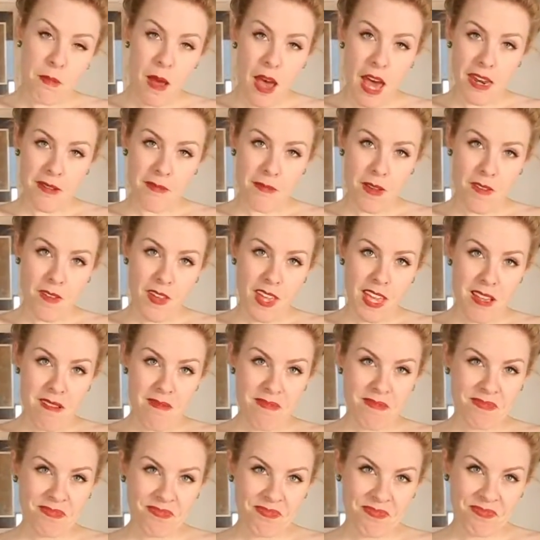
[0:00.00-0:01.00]
bottom of
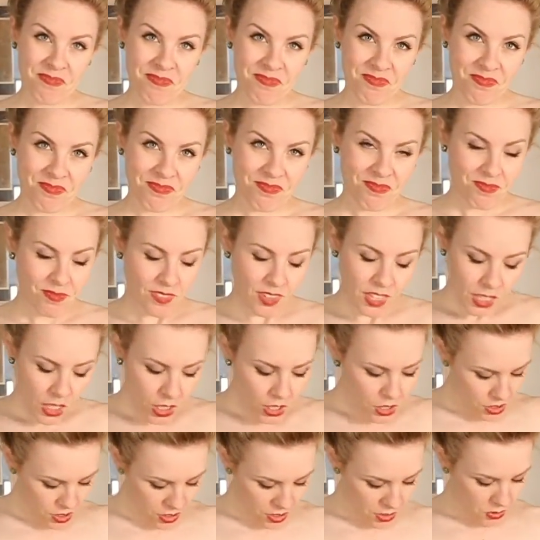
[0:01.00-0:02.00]
it.
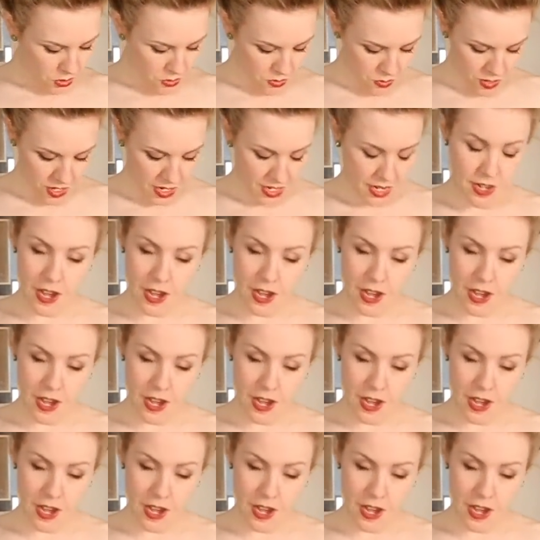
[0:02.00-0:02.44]
So